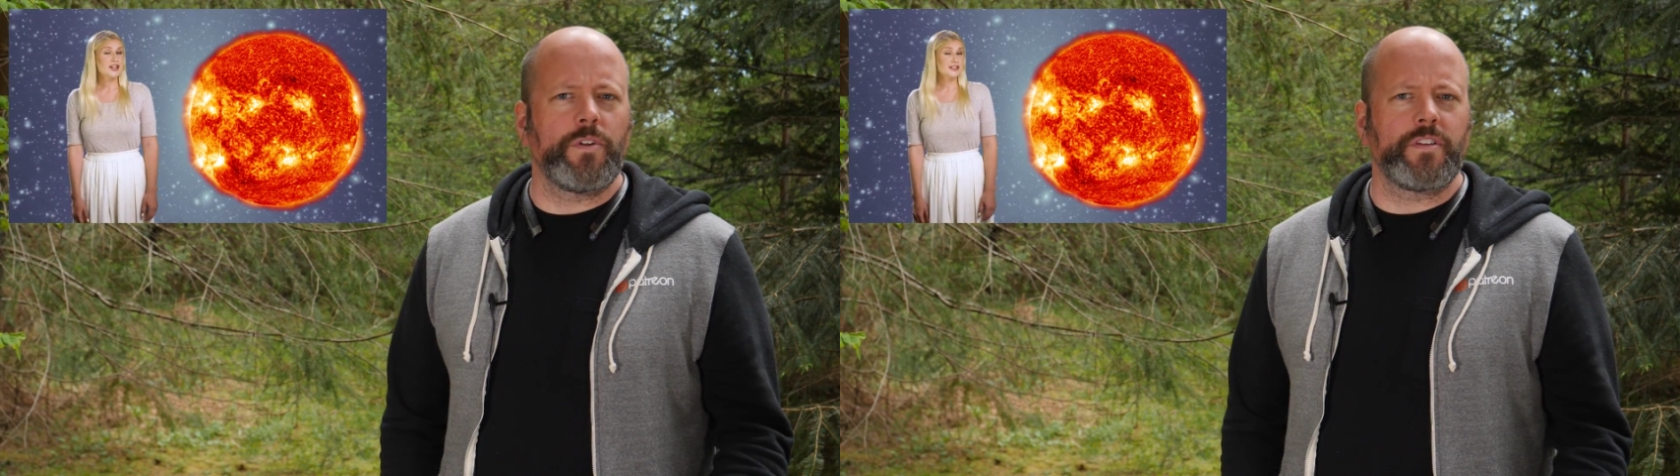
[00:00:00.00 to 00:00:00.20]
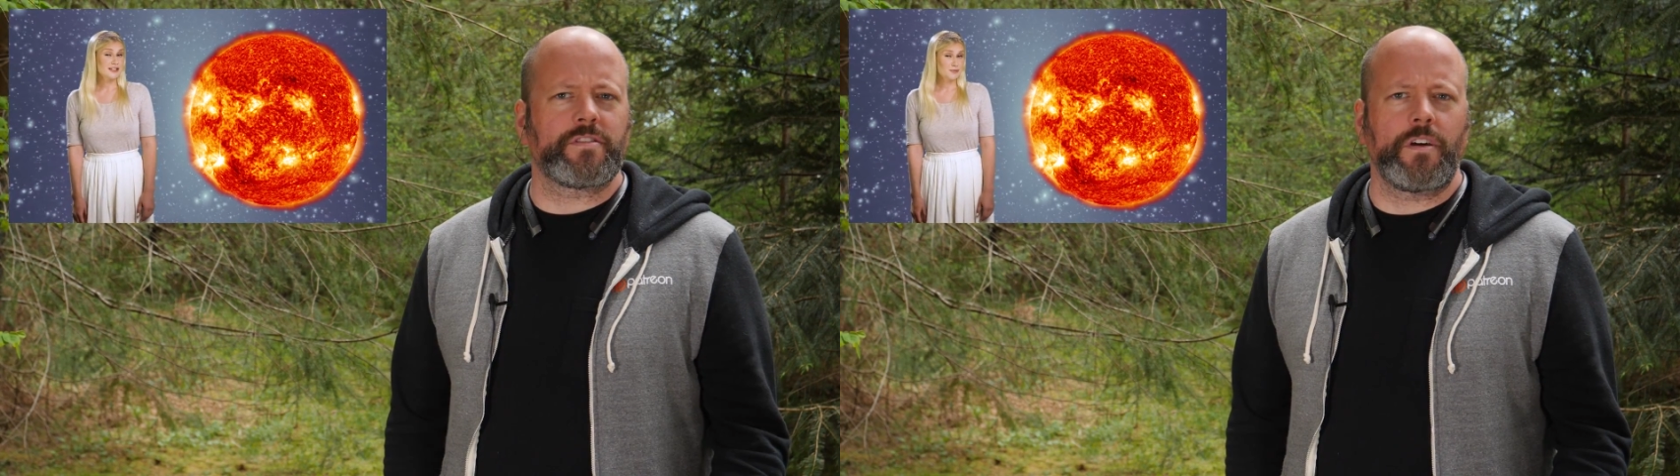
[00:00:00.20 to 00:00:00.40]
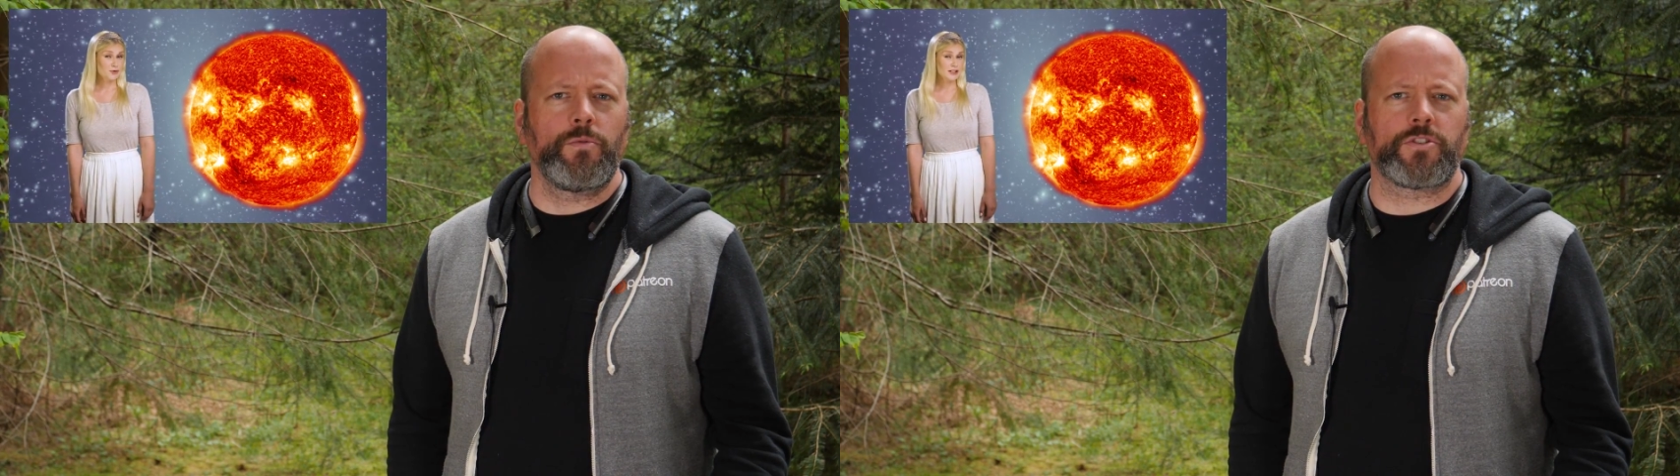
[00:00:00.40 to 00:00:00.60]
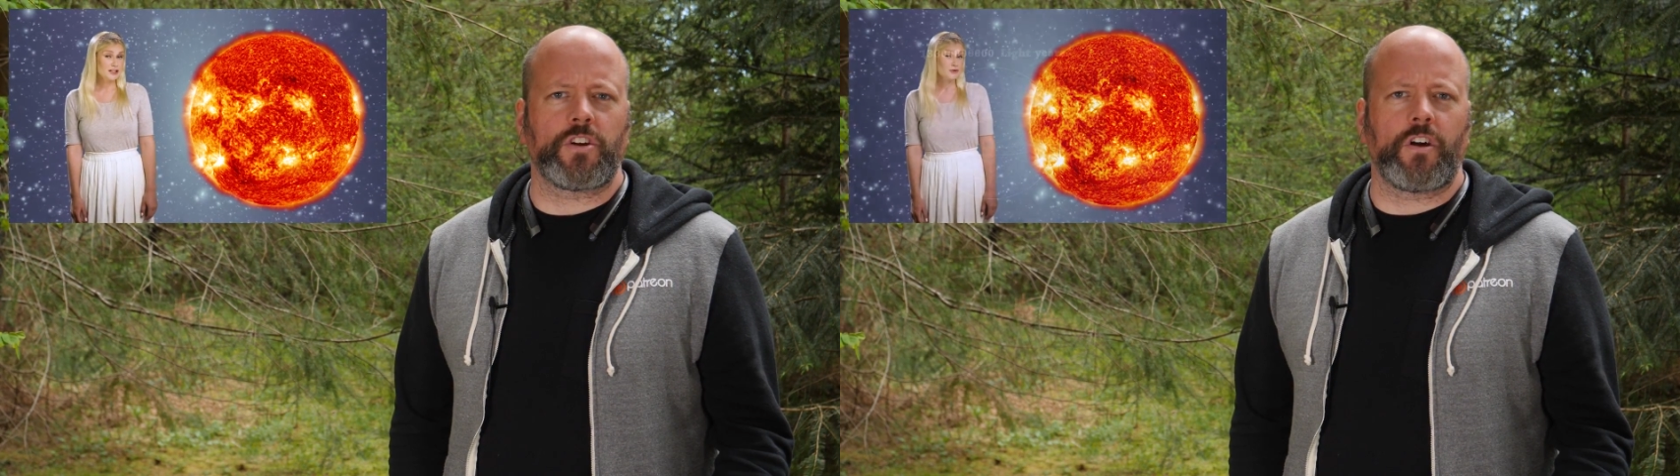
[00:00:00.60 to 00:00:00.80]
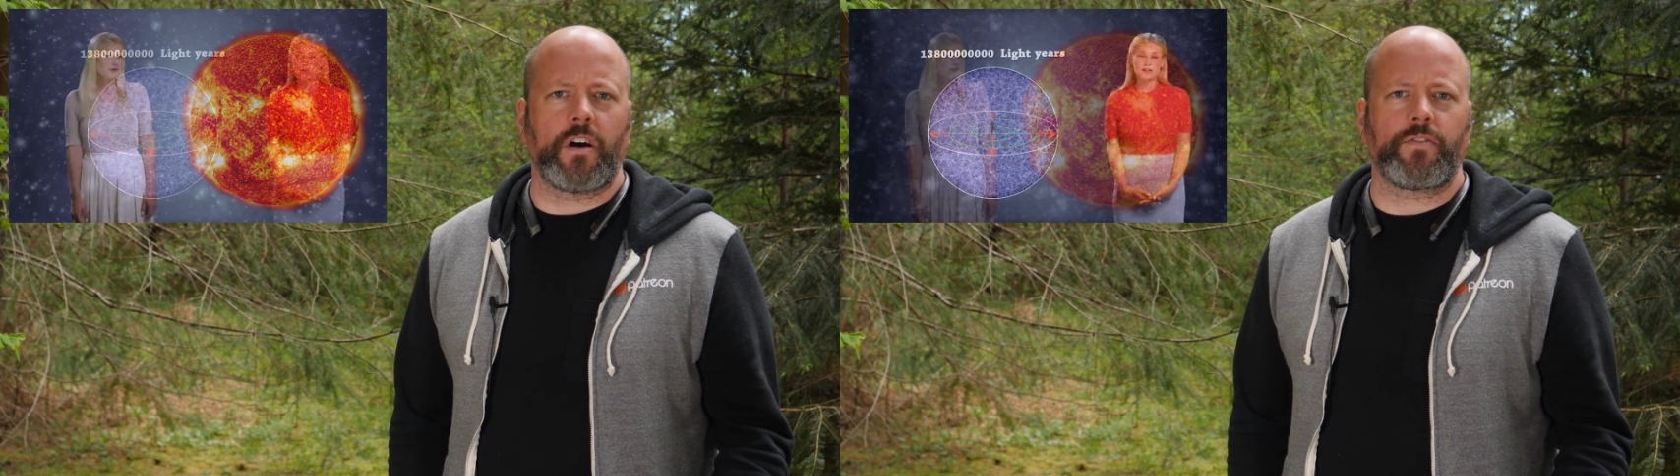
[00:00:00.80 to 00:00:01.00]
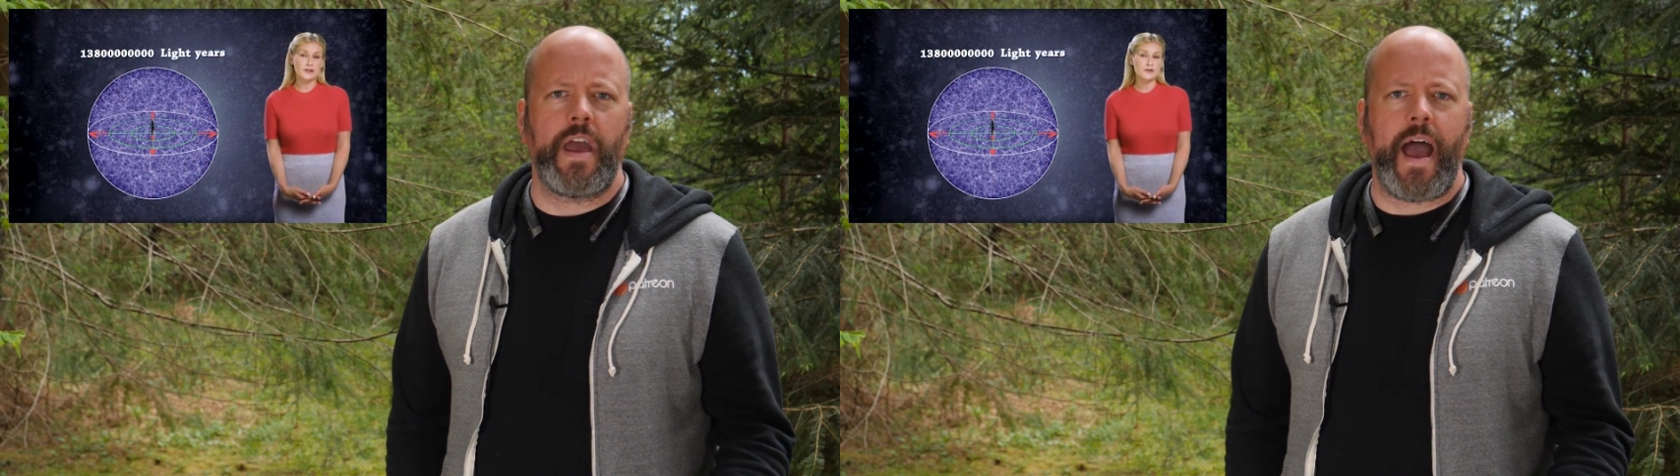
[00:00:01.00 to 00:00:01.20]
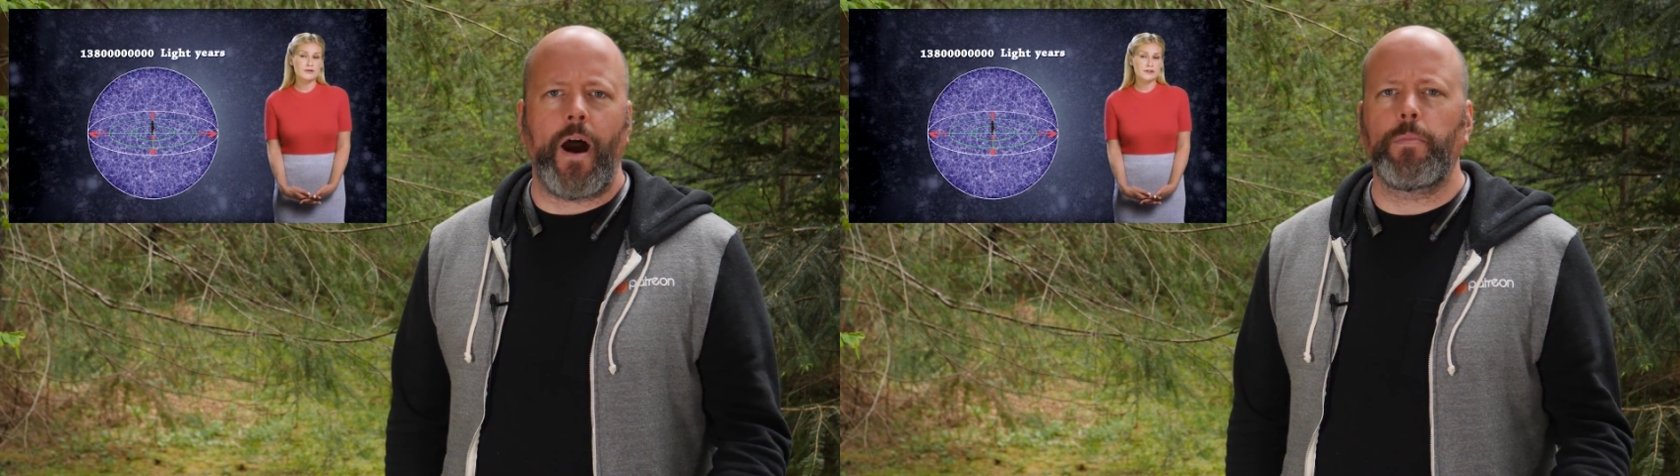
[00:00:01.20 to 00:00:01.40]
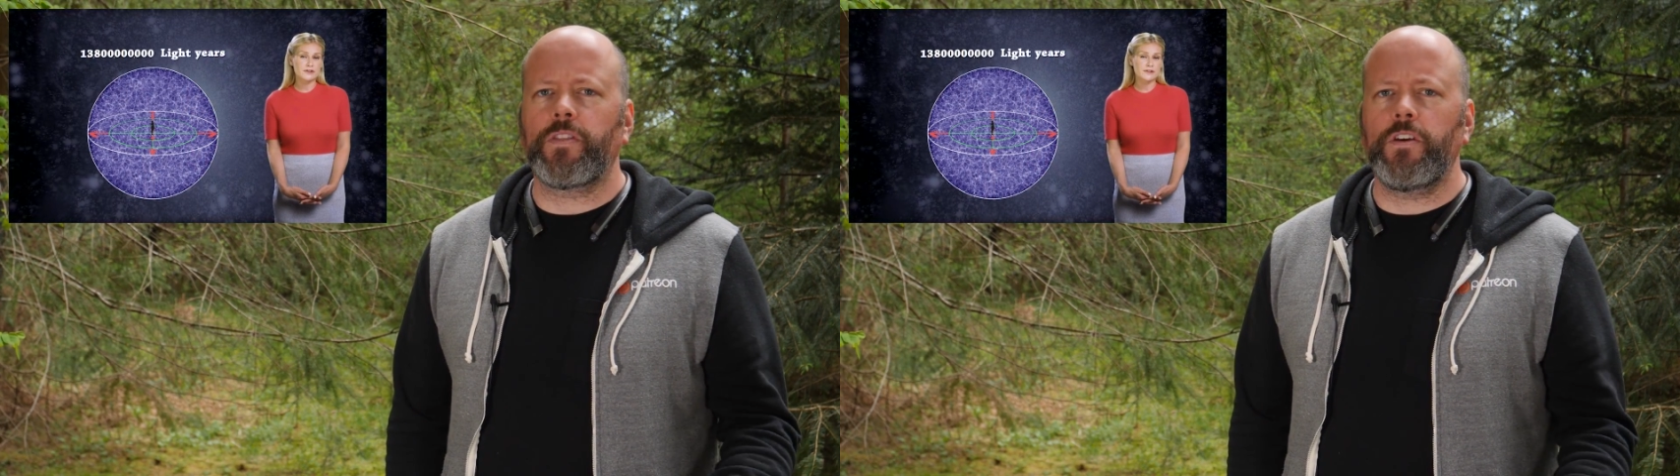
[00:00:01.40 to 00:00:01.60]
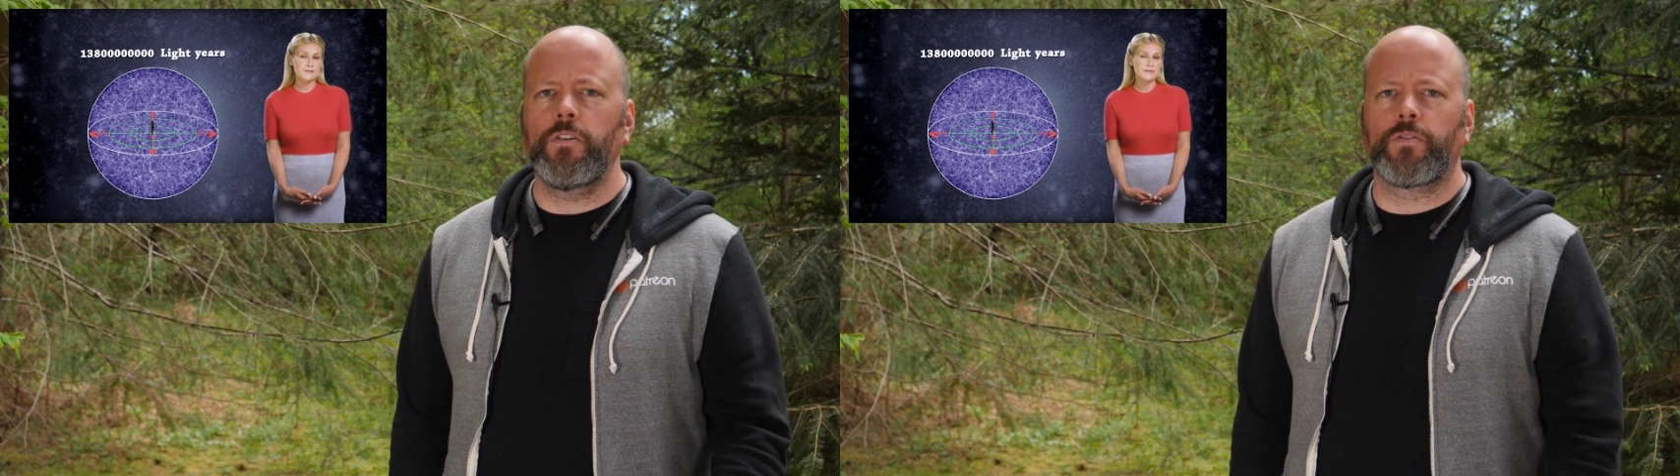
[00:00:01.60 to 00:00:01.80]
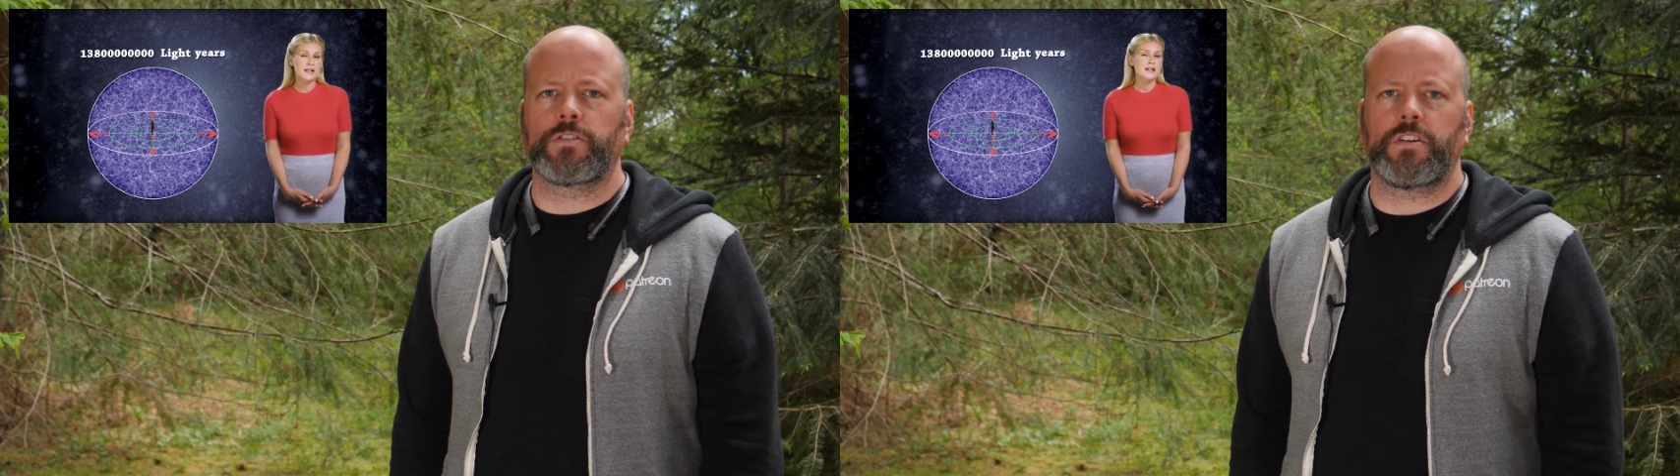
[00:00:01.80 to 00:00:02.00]
when the sun will shut off, how big the
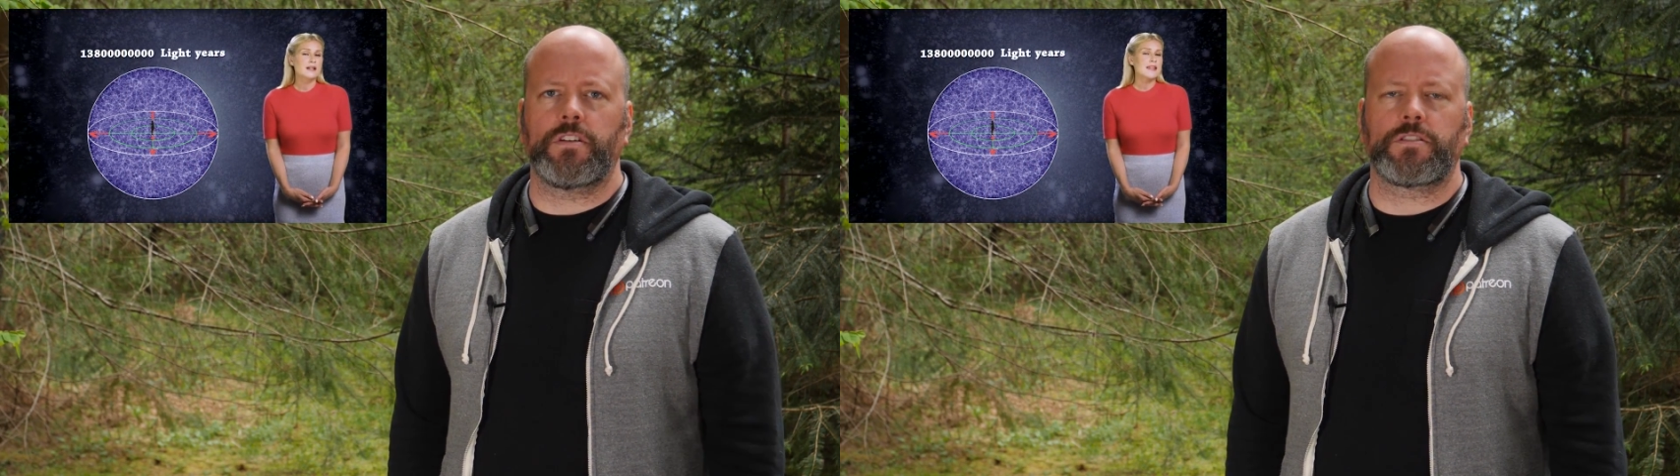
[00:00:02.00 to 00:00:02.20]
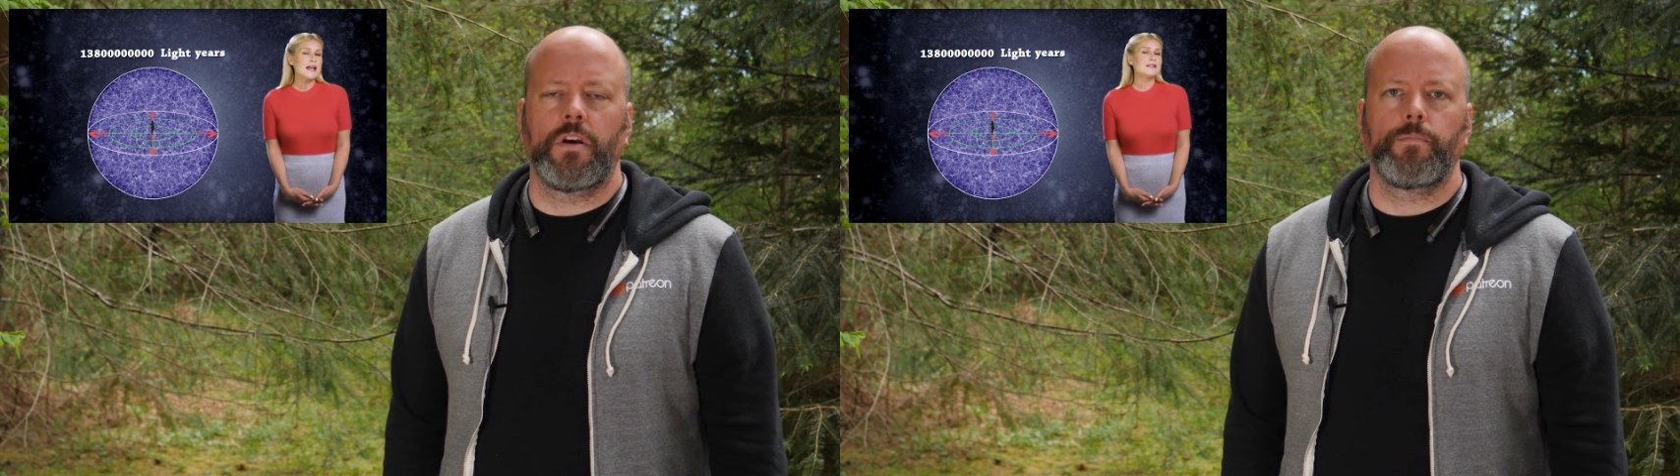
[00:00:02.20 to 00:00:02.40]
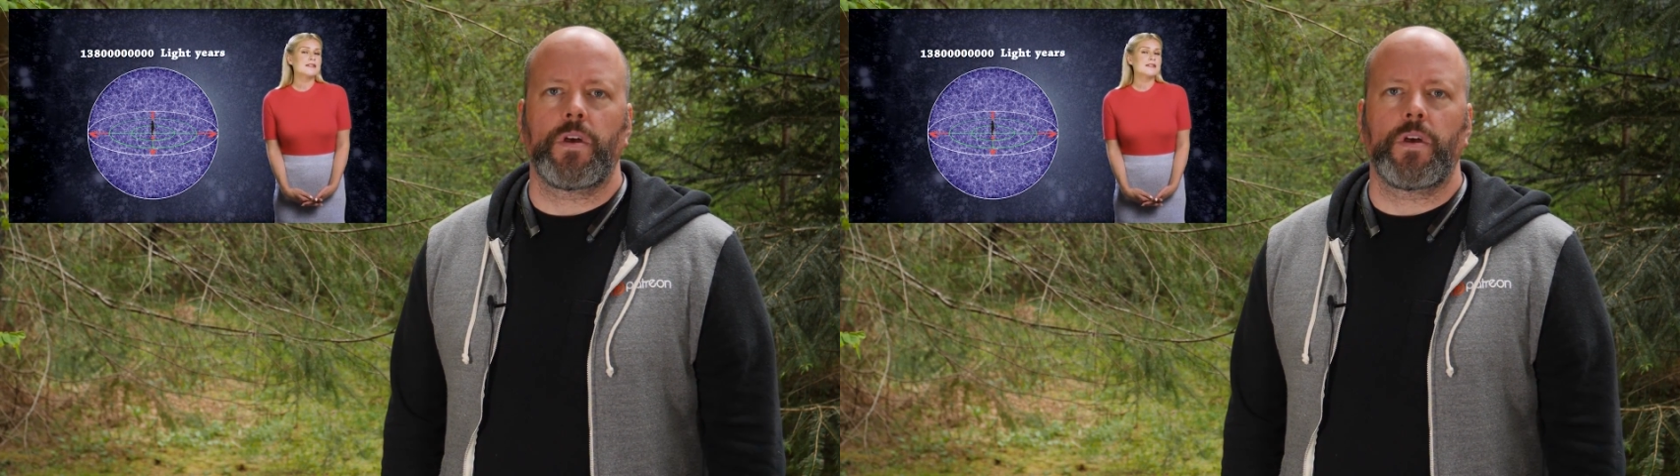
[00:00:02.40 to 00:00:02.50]
universe is,